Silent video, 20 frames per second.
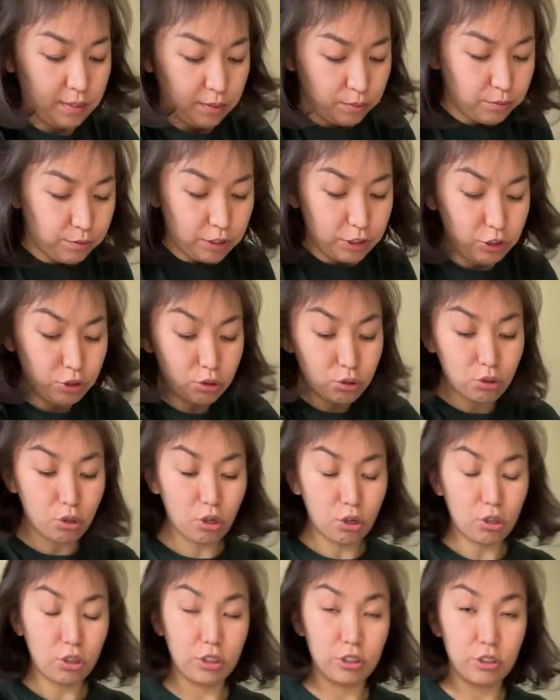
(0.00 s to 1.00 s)
When you
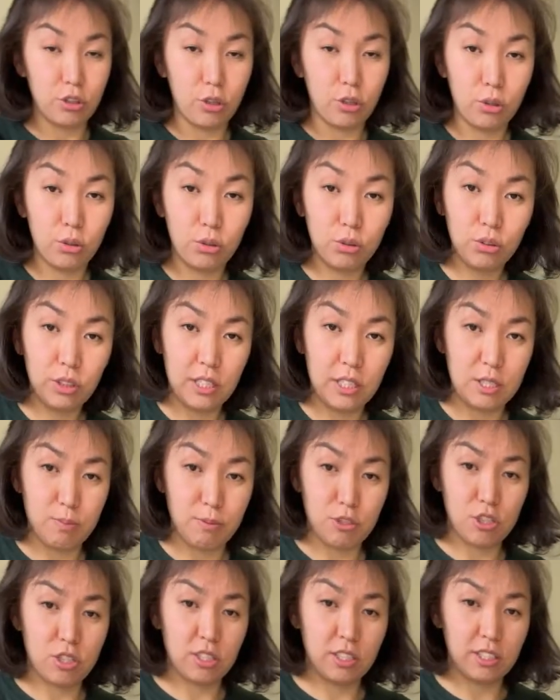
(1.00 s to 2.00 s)
roll a dough,
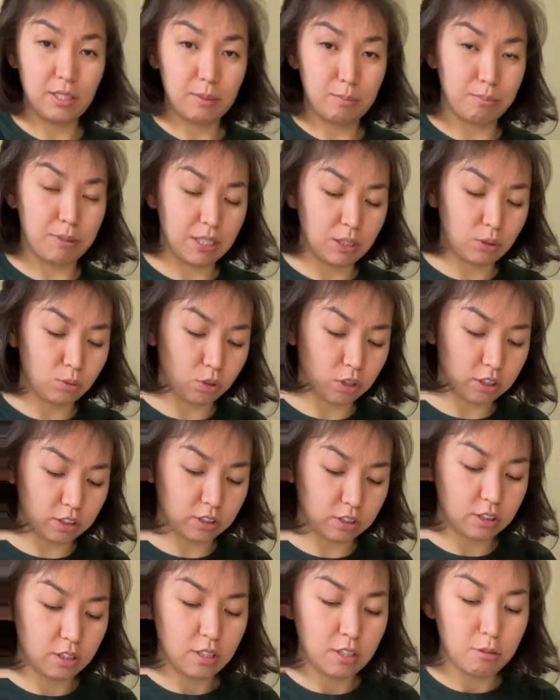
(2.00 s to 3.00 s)
especially the big
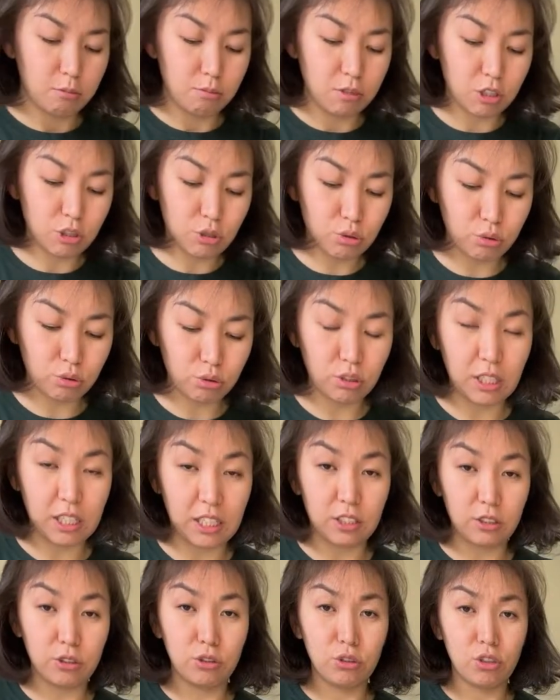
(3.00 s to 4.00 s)
one, make sure
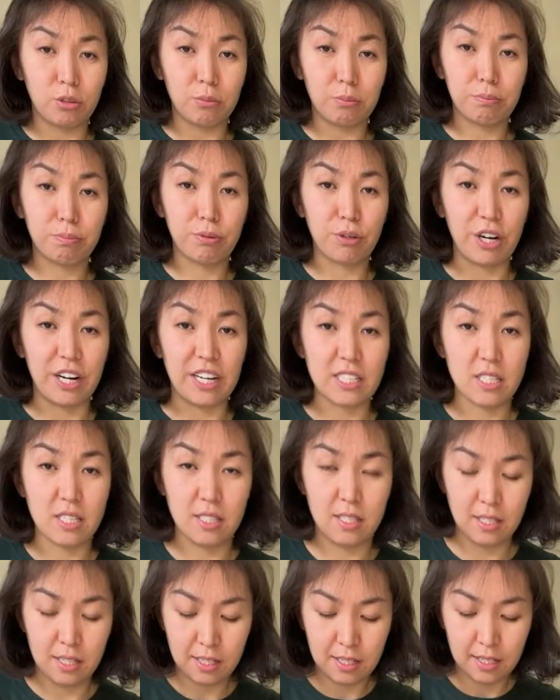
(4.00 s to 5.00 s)
that you don't
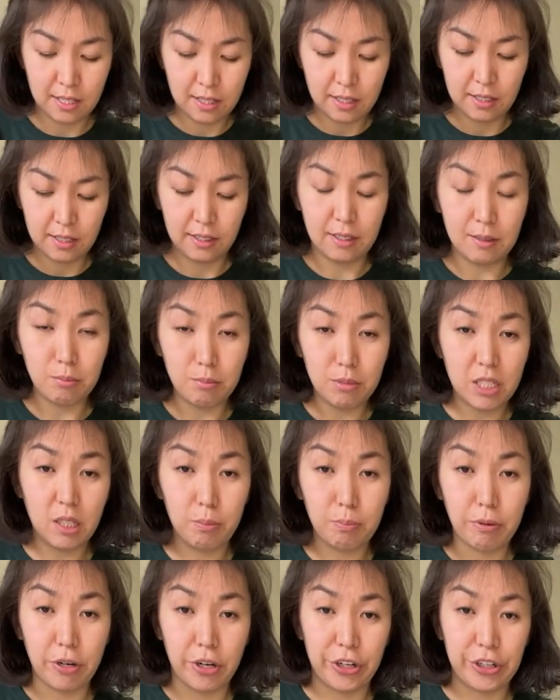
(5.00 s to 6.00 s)
press the middle
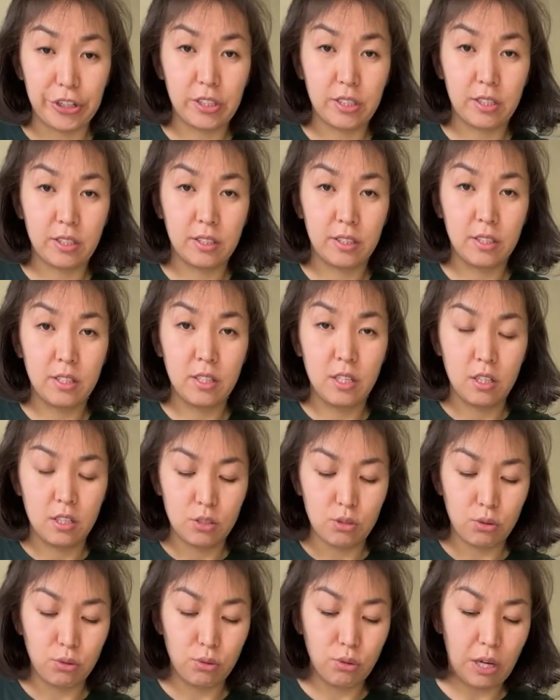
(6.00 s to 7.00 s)
part.
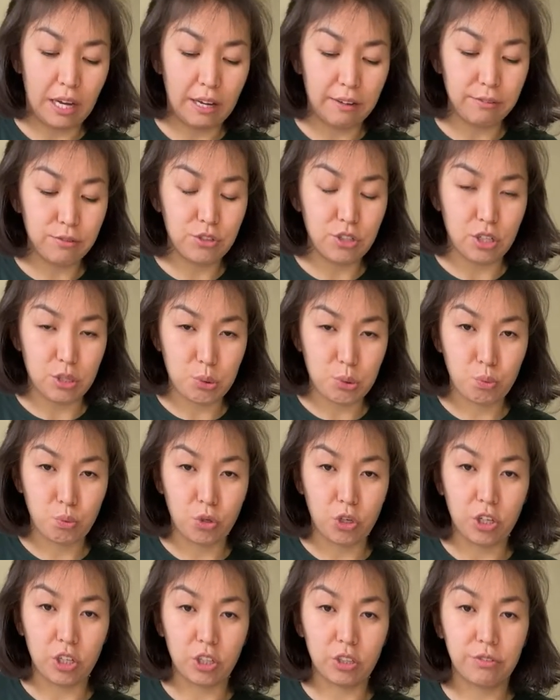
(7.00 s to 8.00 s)
So you have just
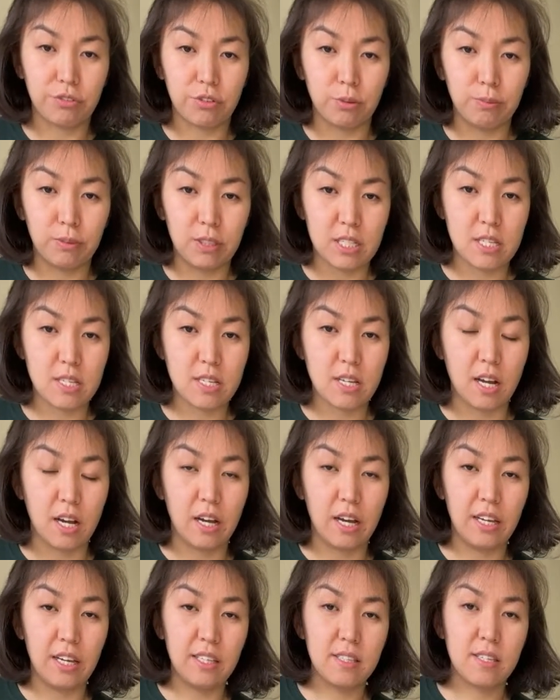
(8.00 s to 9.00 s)
work from the
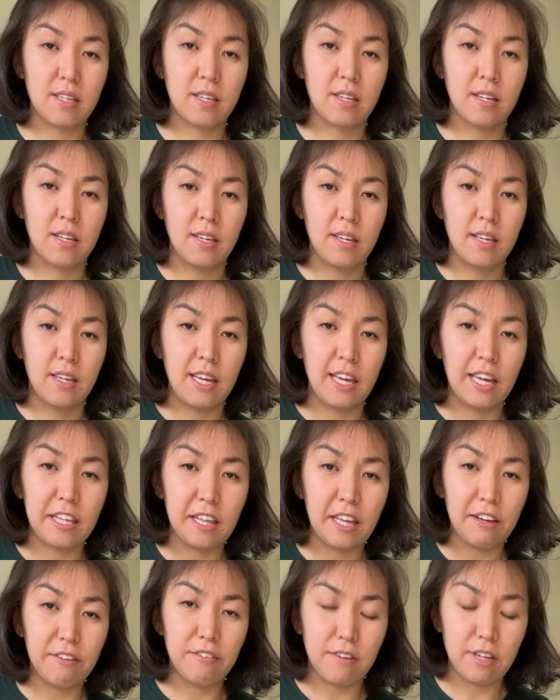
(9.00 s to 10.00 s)
side, and
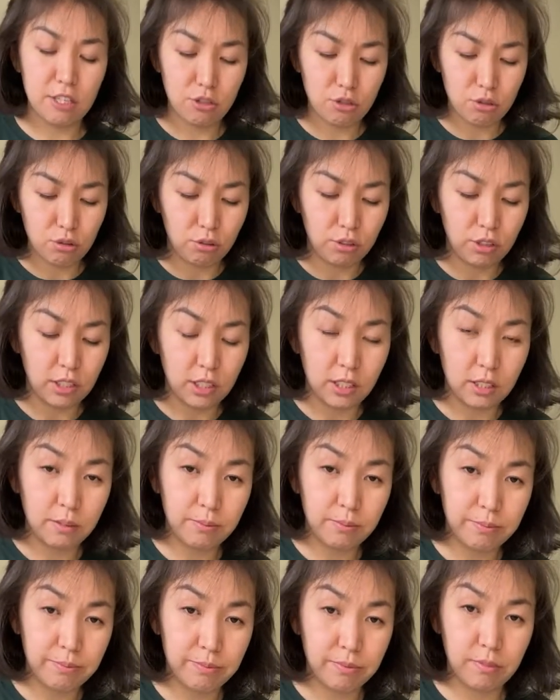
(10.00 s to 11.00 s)
eventually
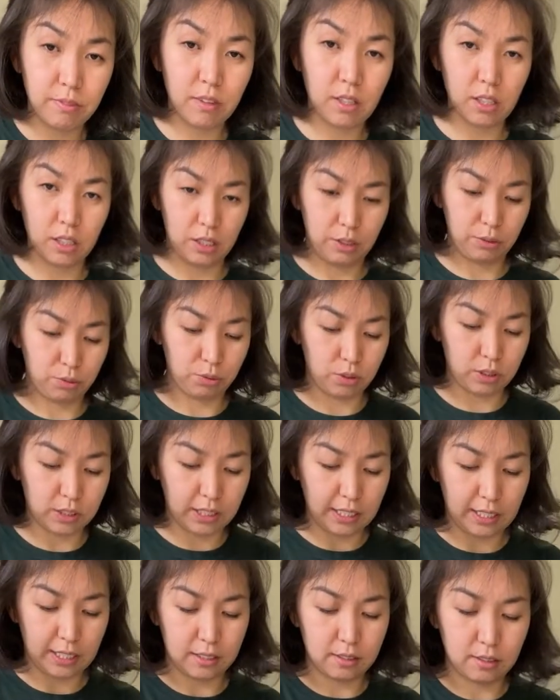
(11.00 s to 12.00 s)
it will
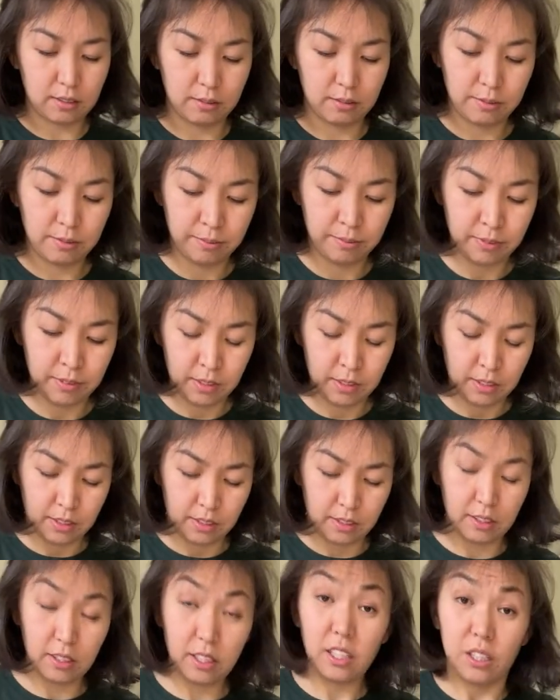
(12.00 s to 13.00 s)
get
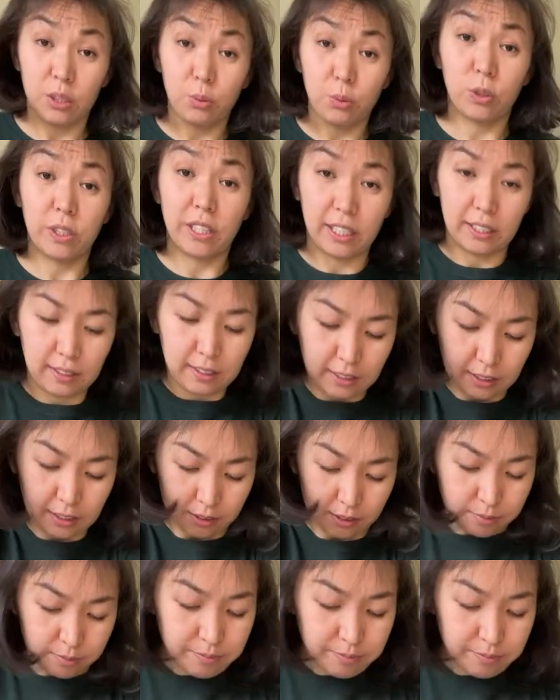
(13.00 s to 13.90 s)
there.